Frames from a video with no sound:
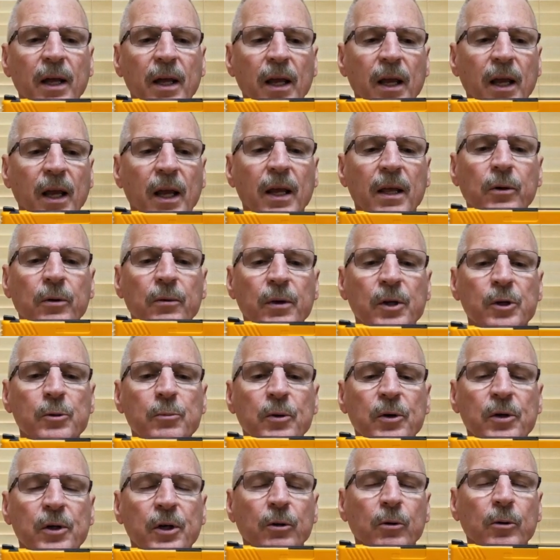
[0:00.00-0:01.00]
And these
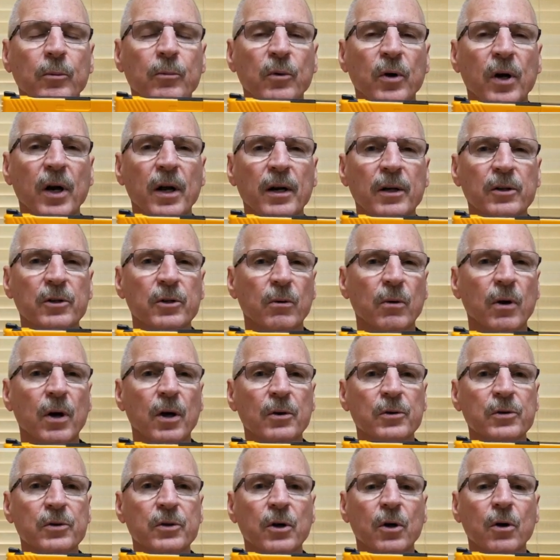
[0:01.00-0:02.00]
particular products are
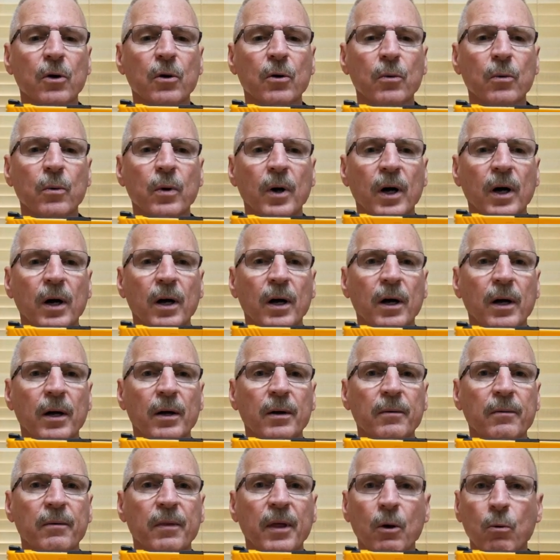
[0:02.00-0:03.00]
also,
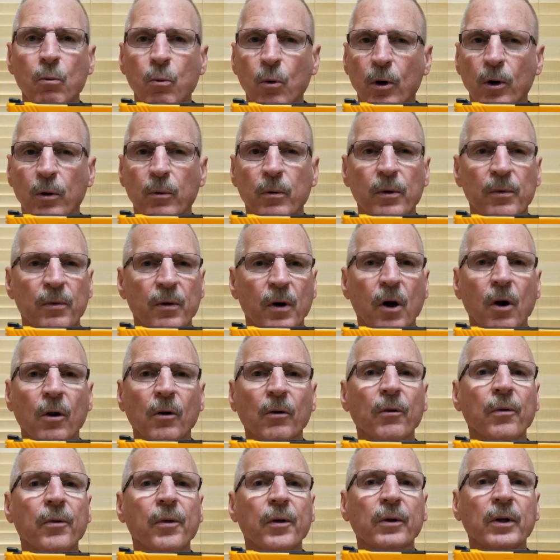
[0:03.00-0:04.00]
uh, they work with
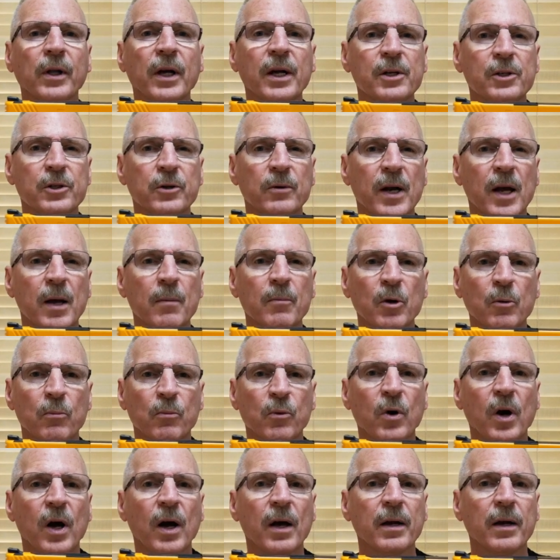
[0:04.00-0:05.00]
all of the Laser Ammo
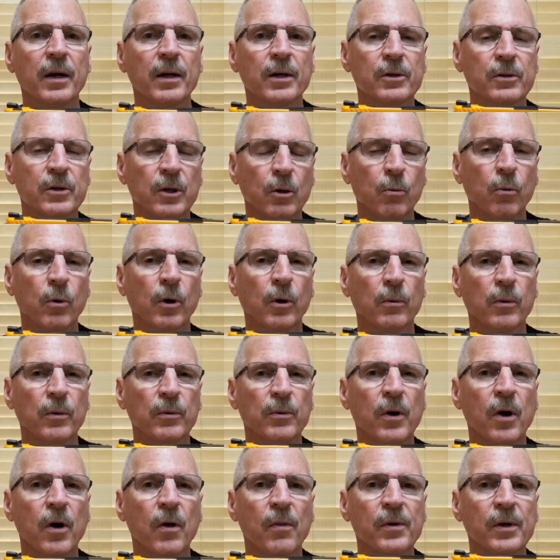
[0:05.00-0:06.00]
products. They work
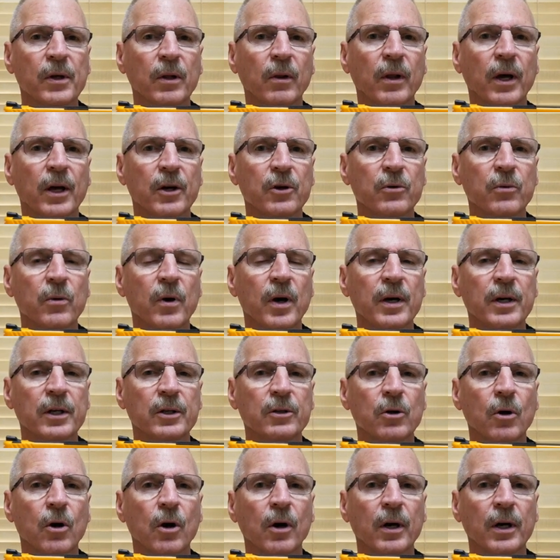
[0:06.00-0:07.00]
with all the electronic
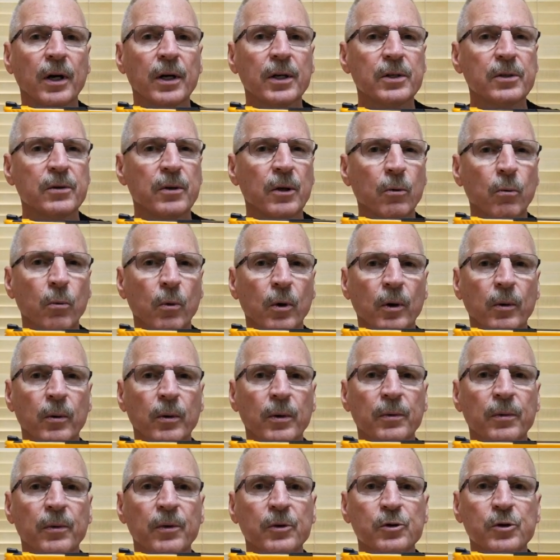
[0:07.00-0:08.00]
targets. They work
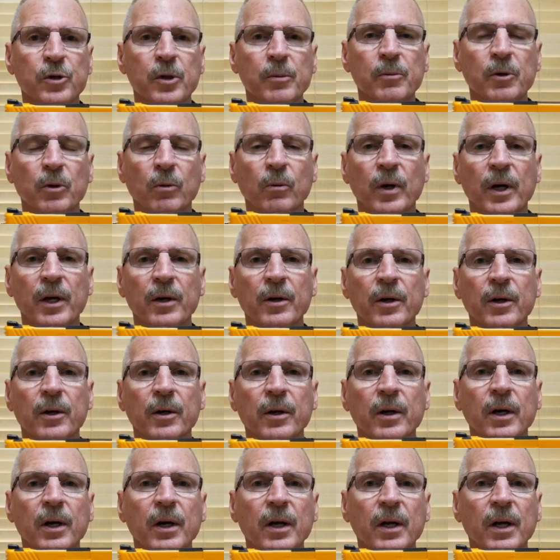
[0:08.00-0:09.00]
with the
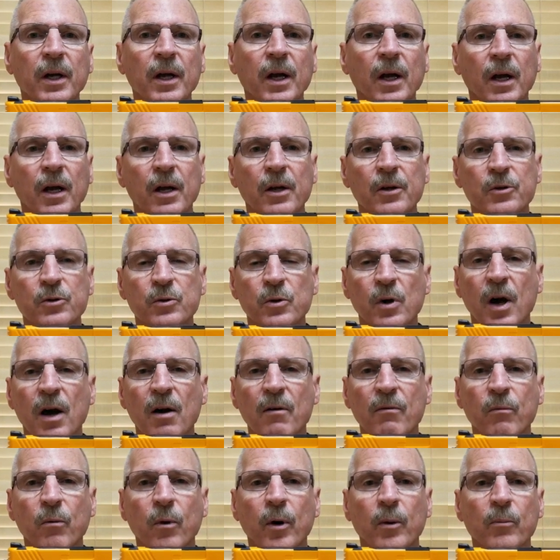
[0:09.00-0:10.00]
simulator uh,
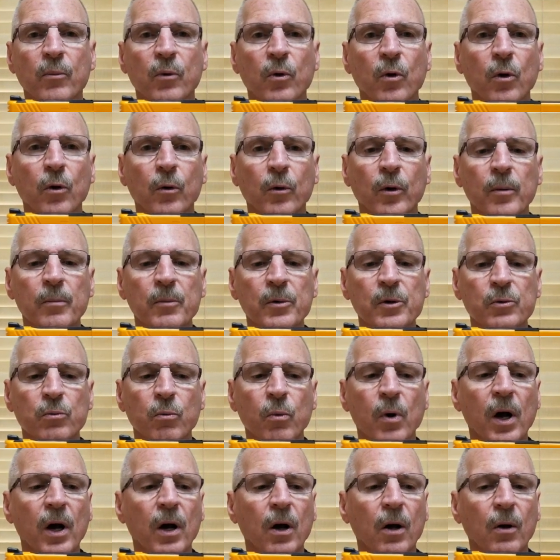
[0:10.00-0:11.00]
software program as
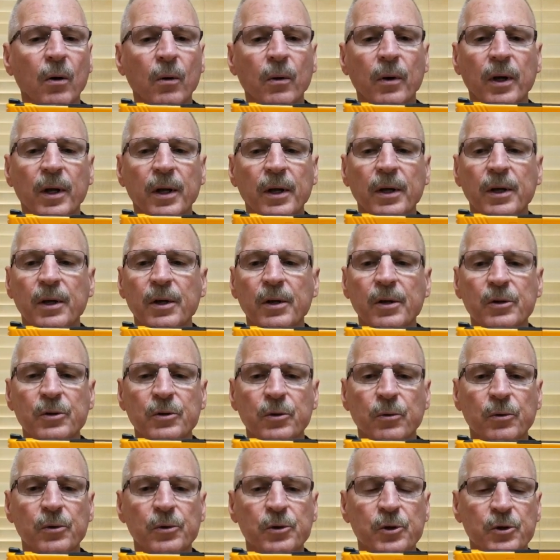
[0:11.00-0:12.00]
well.
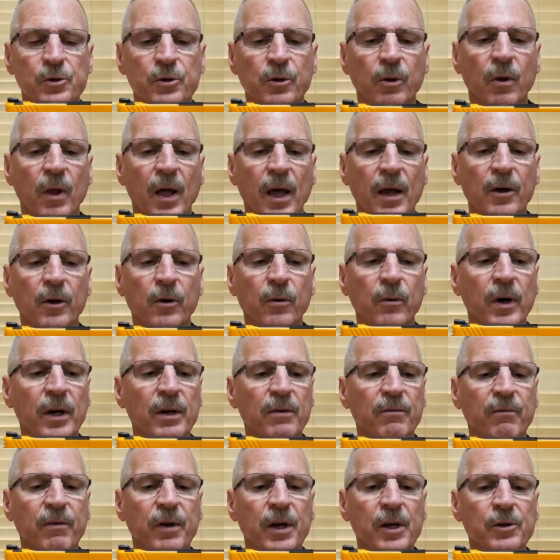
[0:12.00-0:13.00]
So there's just a lot of
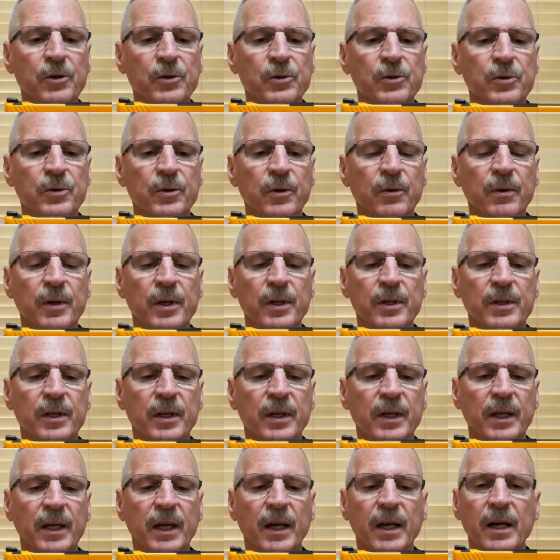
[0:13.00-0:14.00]
great features to this. And
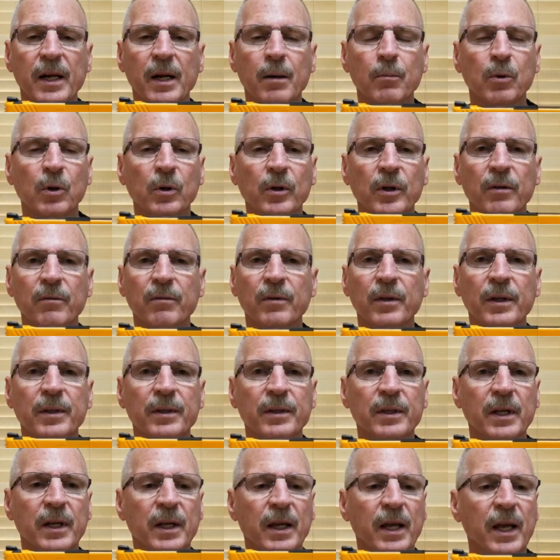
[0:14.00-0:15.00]
again, I believe that
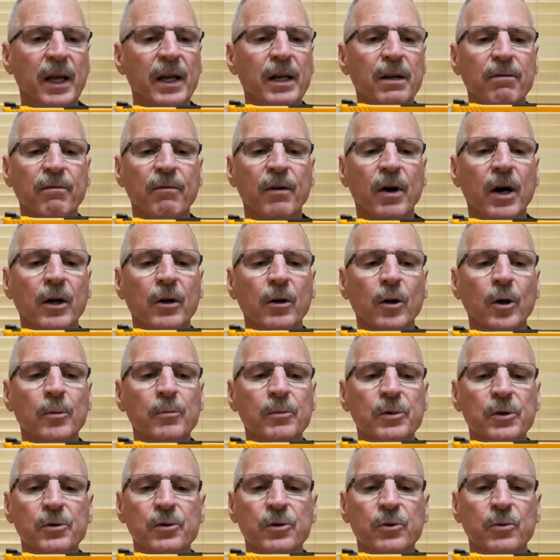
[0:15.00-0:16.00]
any
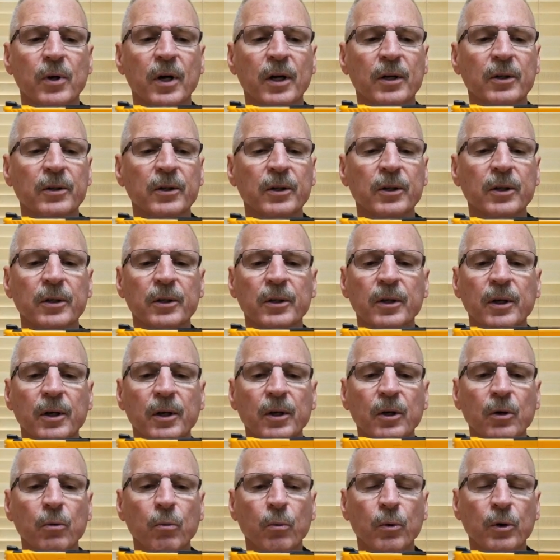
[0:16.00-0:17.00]
firearms instructor
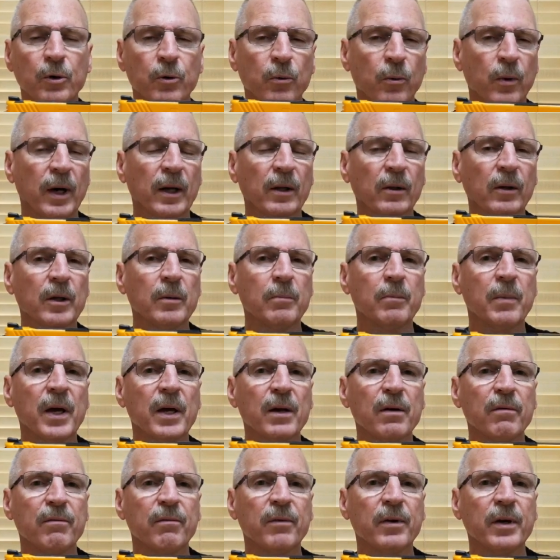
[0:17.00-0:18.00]
would greatly
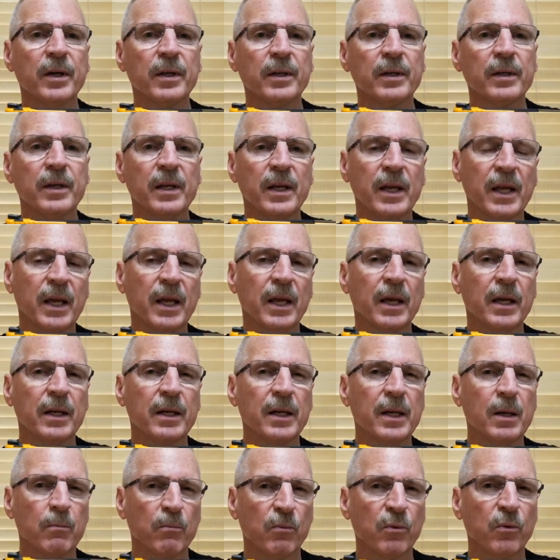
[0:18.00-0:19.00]
benefit and
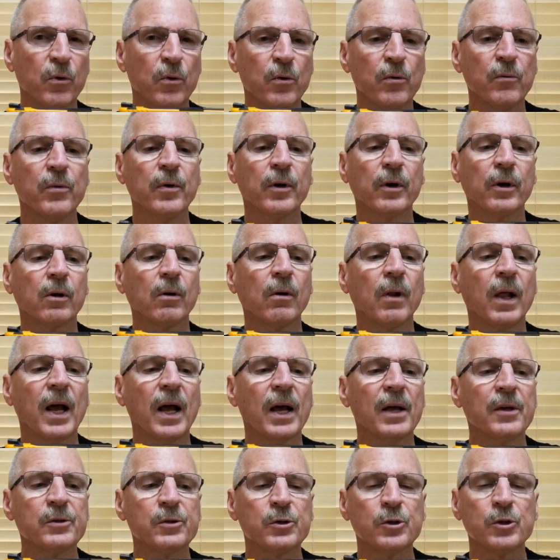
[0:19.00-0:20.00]
improve their
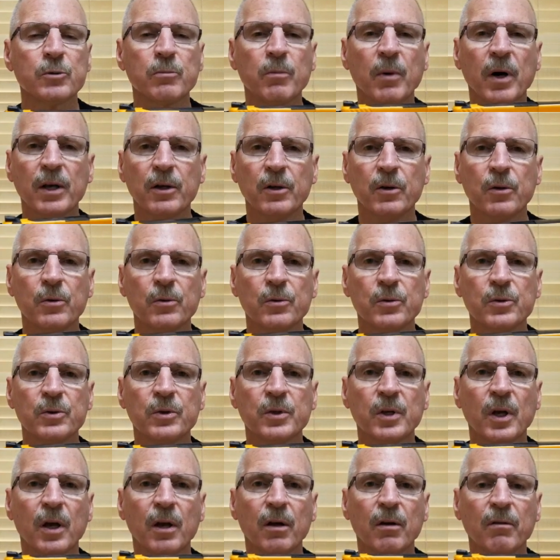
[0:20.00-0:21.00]
classes by
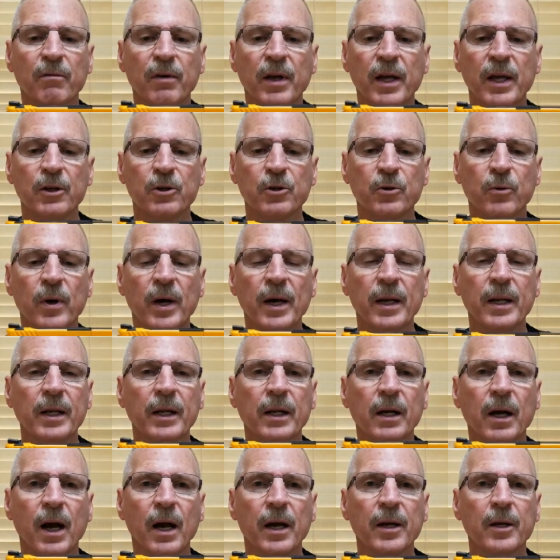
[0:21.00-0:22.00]
use of a
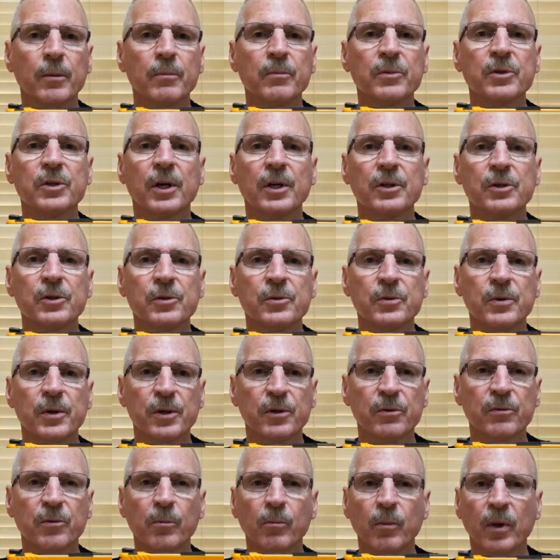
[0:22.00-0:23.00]
training item such as this
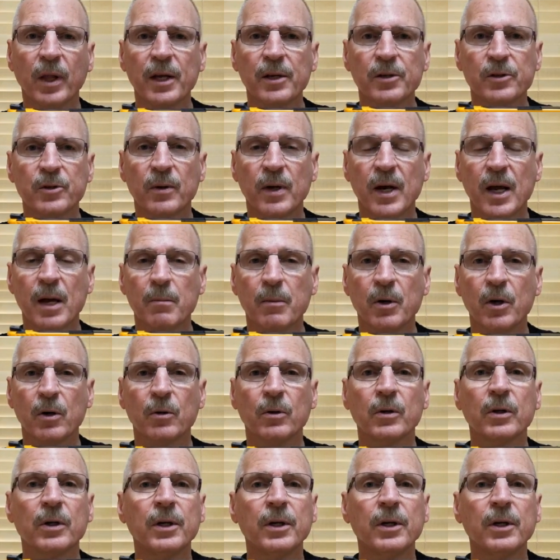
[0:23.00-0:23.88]
from Laser Ammo.